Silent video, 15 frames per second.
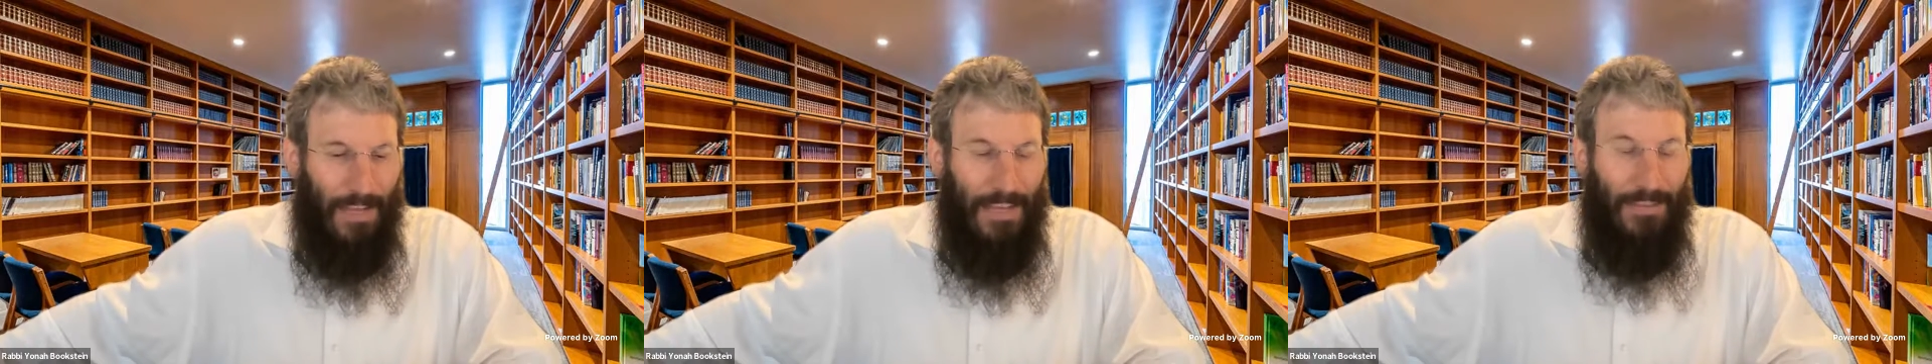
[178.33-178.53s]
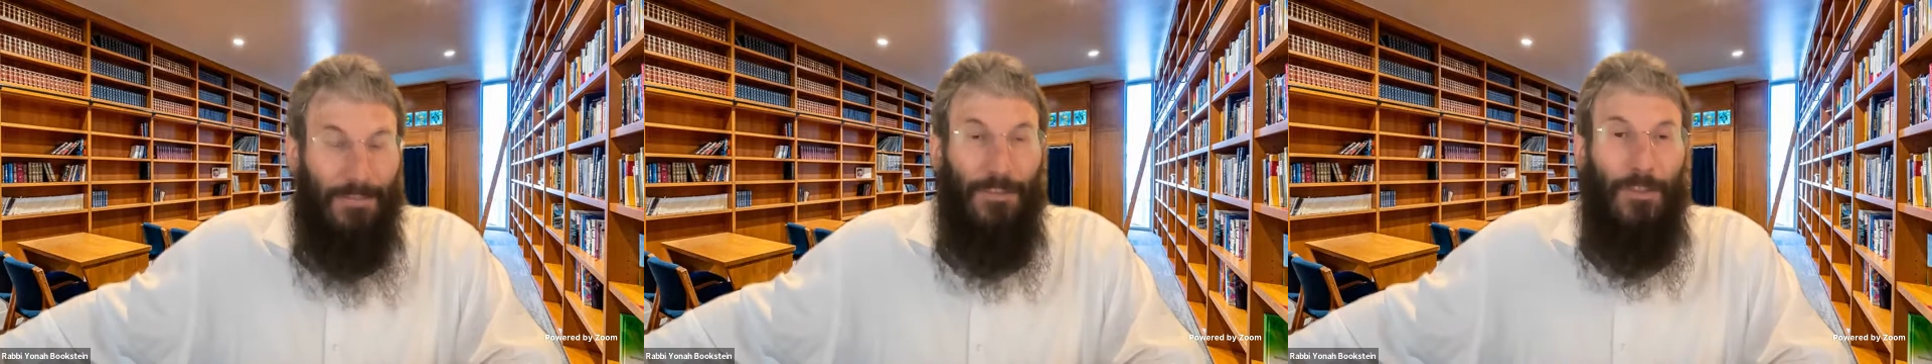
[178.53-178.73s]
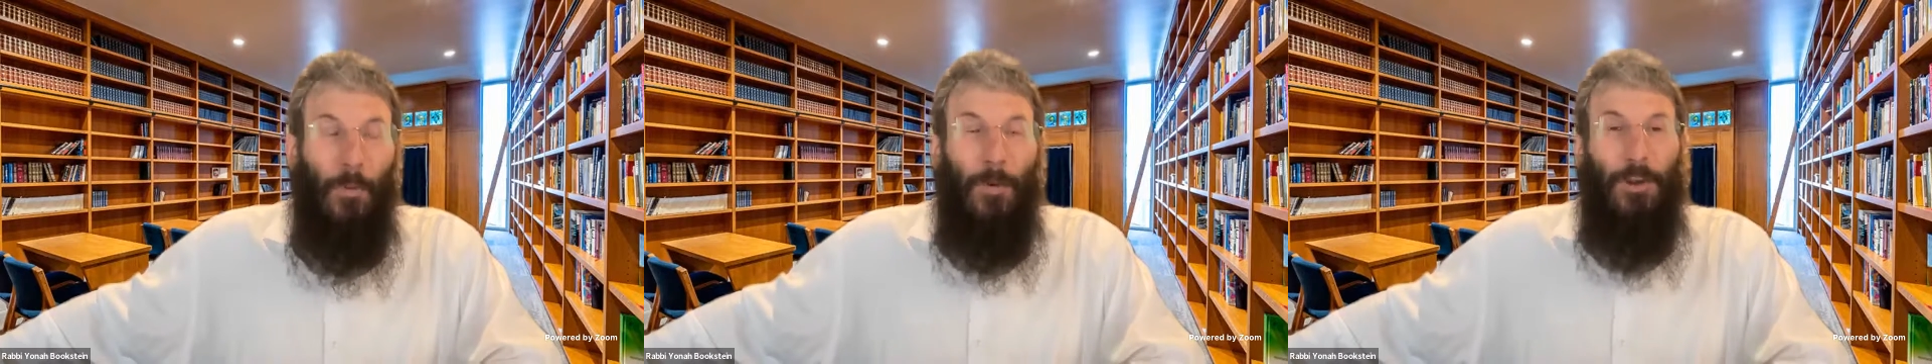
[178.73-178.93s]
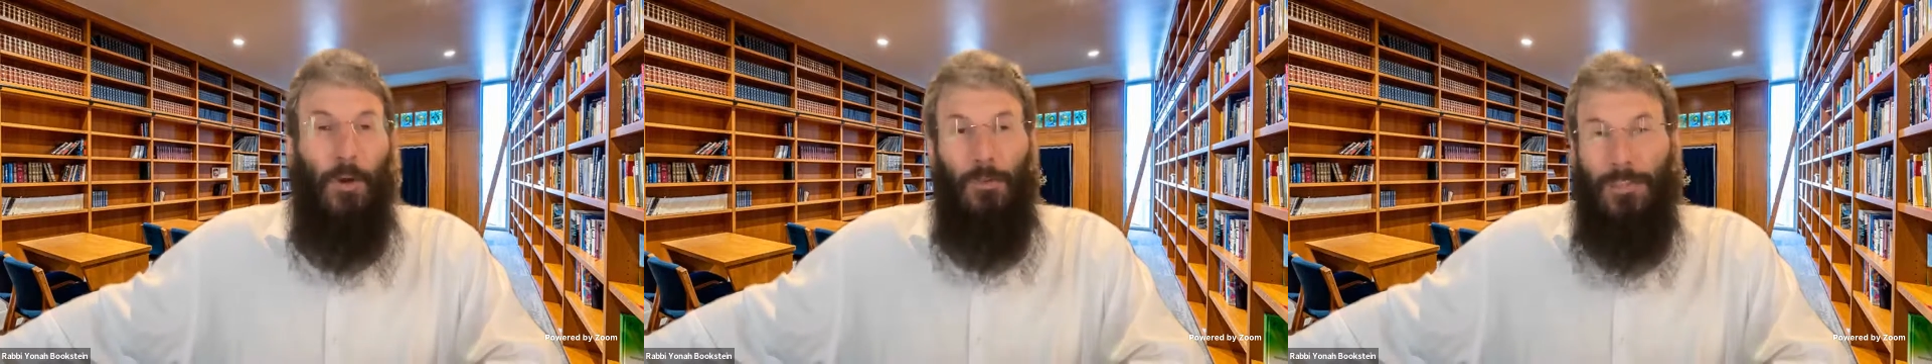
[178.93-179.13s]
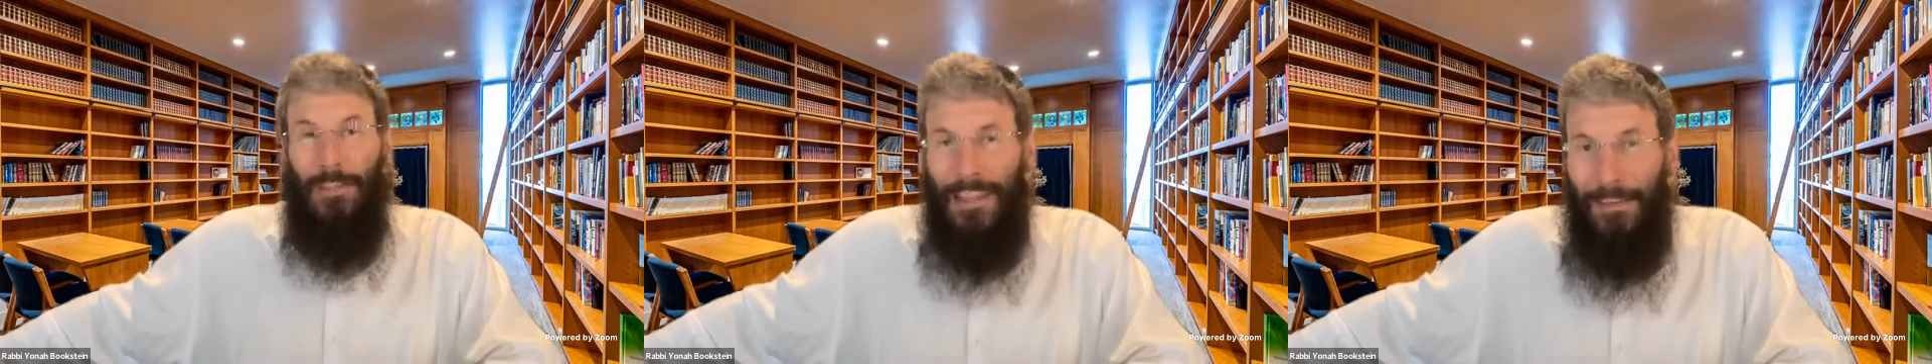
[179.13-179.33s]
Even though we
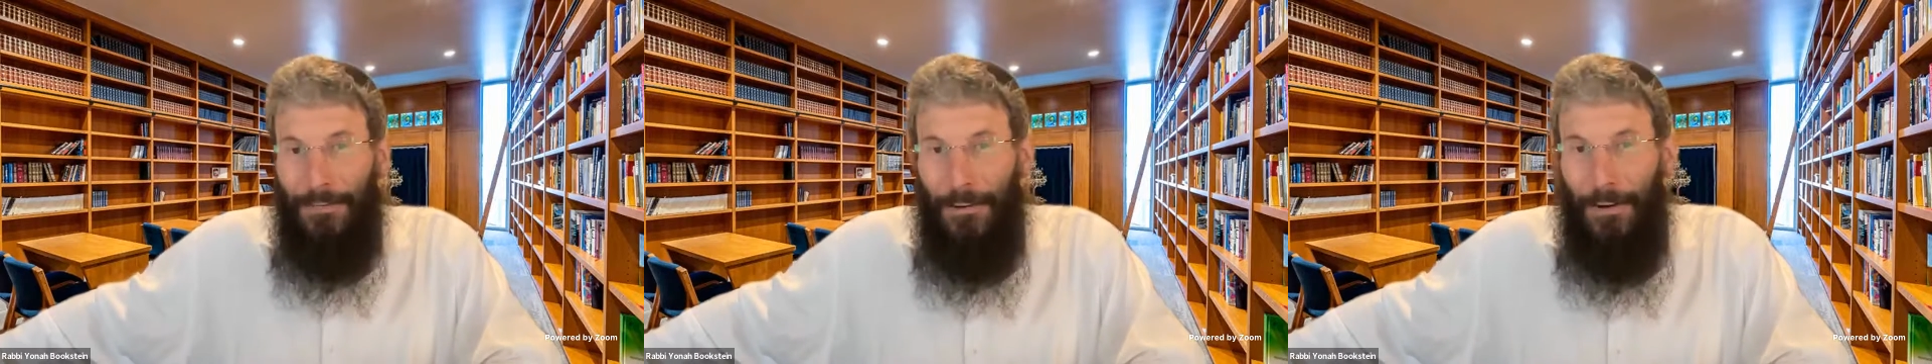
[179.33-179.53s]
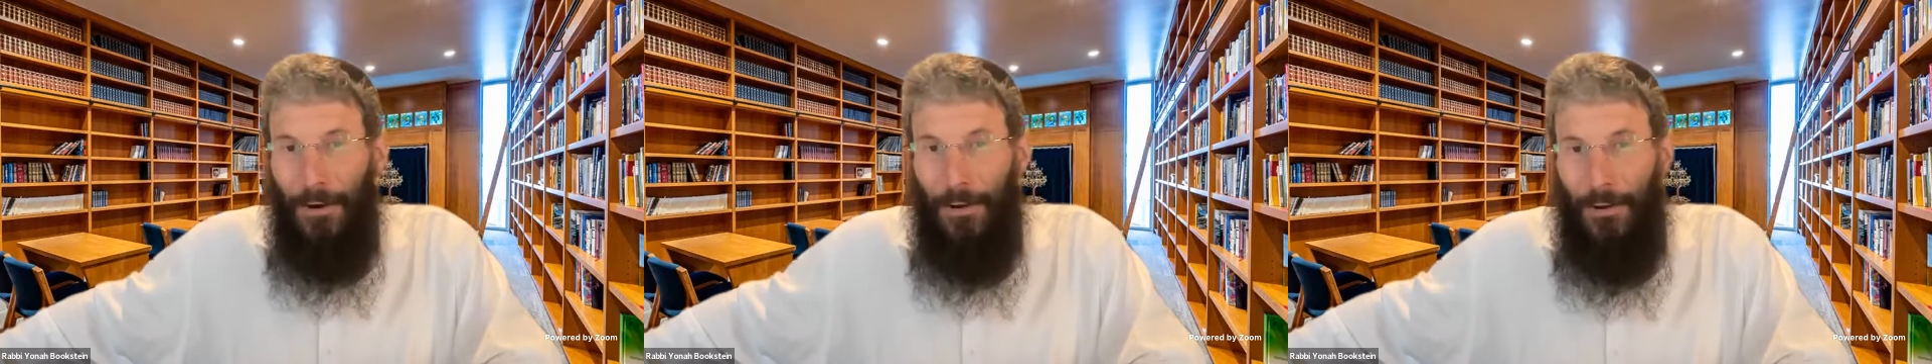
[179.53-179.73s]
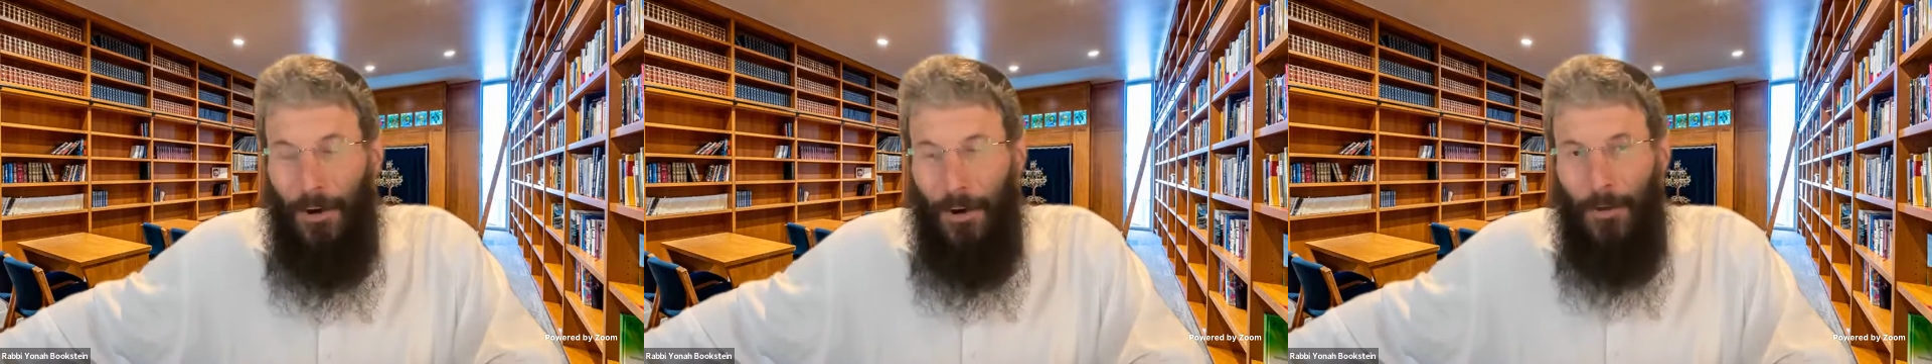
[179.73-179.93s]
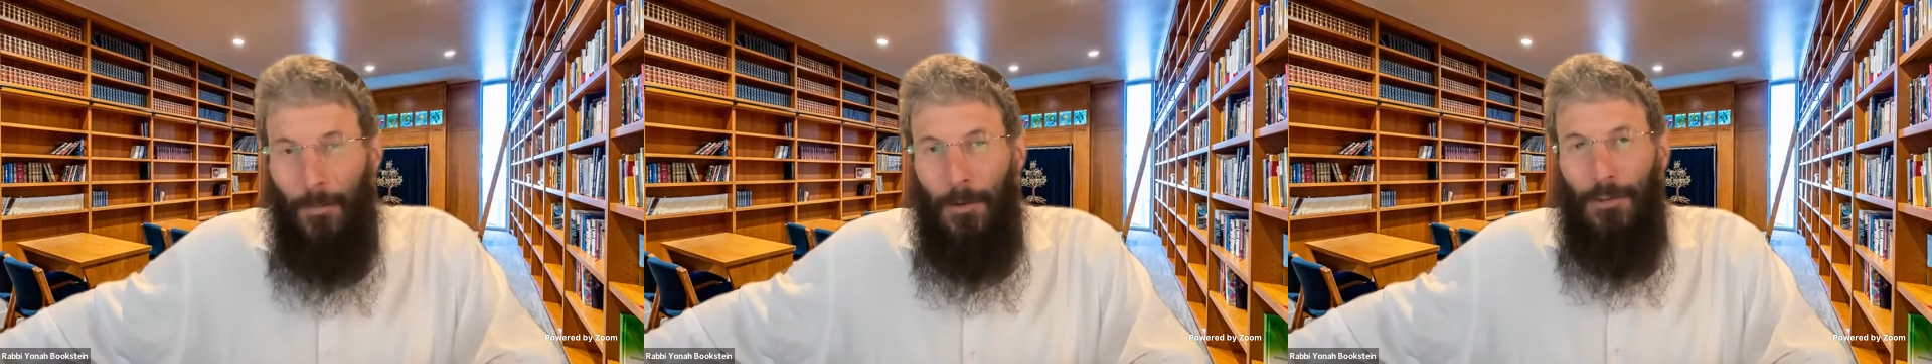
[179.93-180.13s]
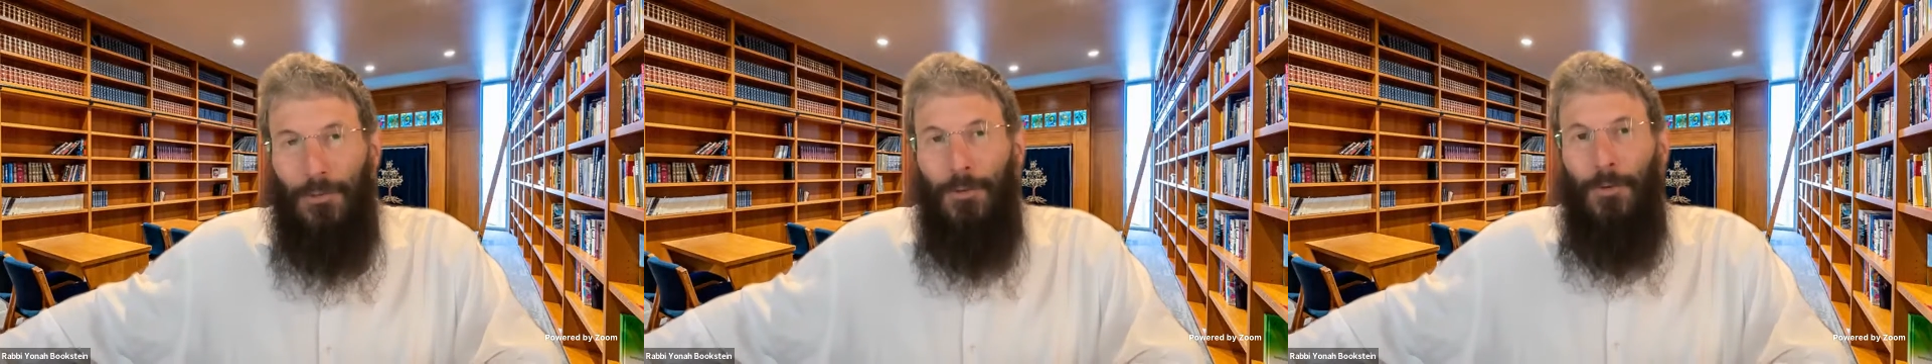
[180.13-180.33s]
don't live in our car,
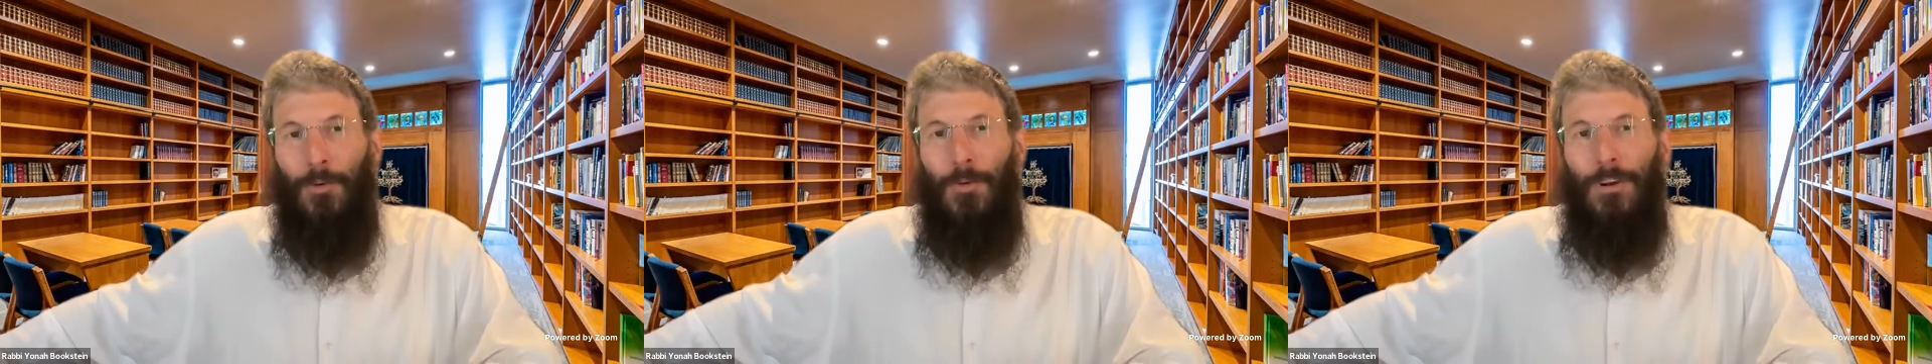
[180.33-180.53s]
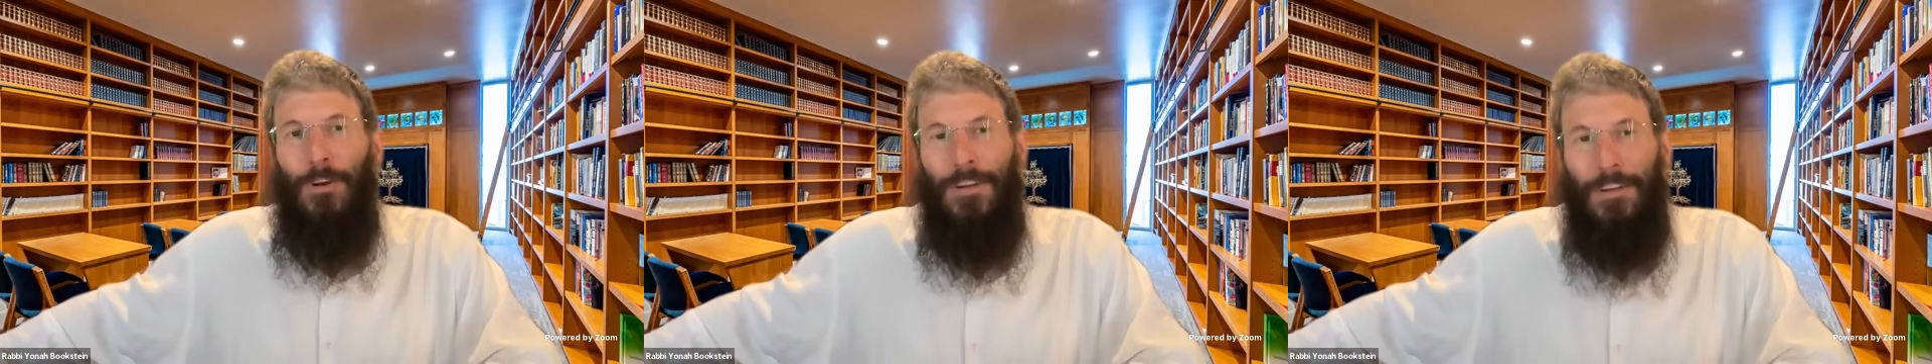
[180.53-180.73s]
we do